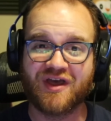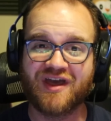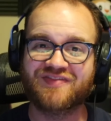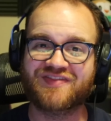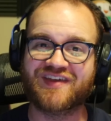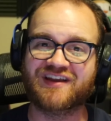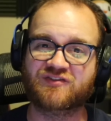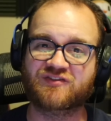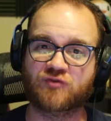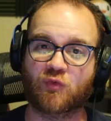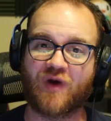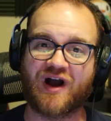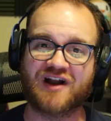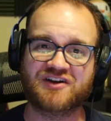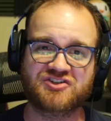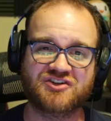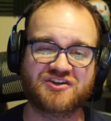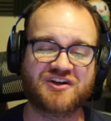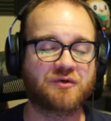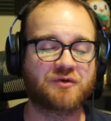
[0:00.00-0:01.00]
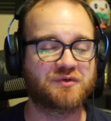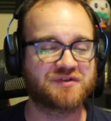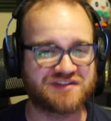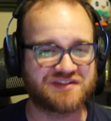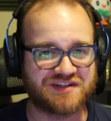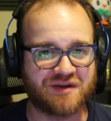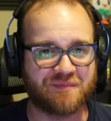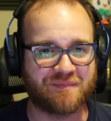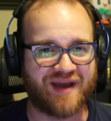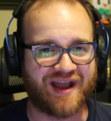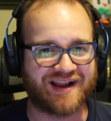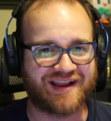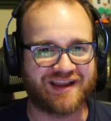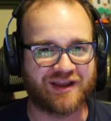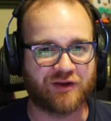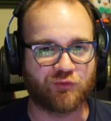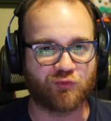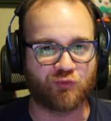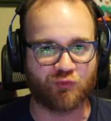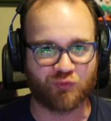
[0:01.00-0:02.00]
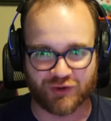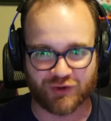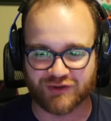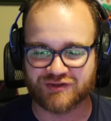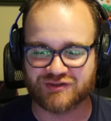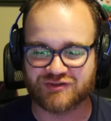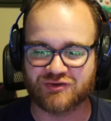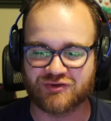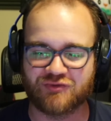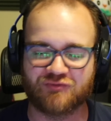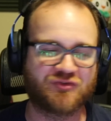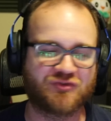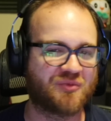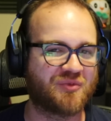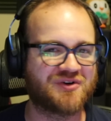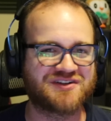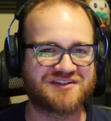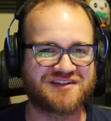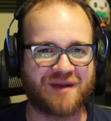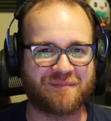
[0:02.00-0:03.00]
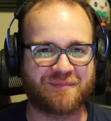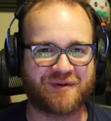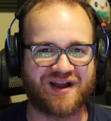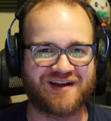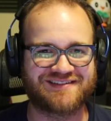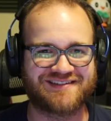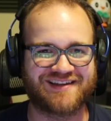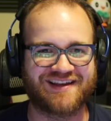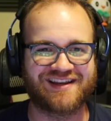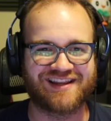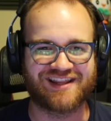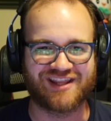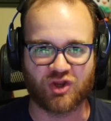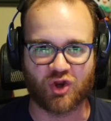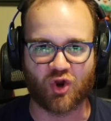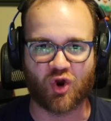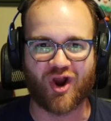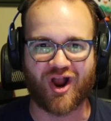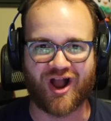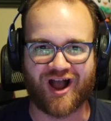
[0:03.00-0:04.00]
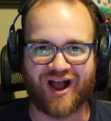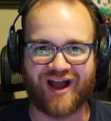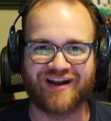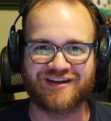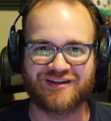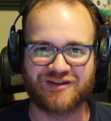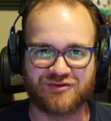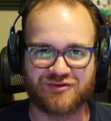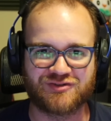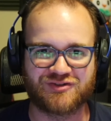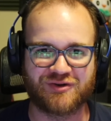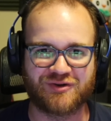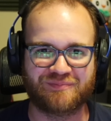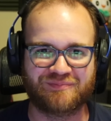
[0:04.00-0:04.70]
Thanks for watching, and we'll see you back again real soon for more Snap content here on YouTube.